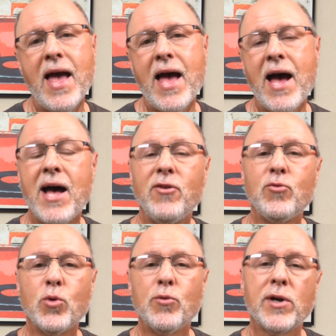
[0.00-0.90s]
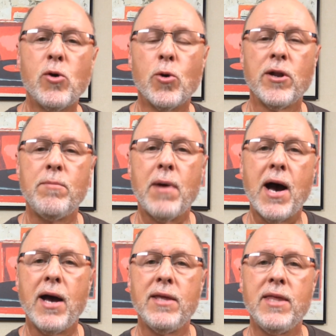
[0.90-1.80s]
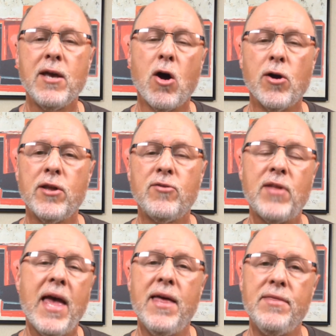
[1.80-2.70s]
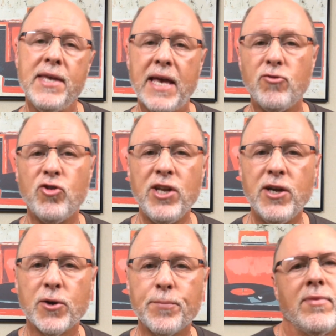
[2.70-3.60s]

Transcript: as were recorded by the artist and the engineer.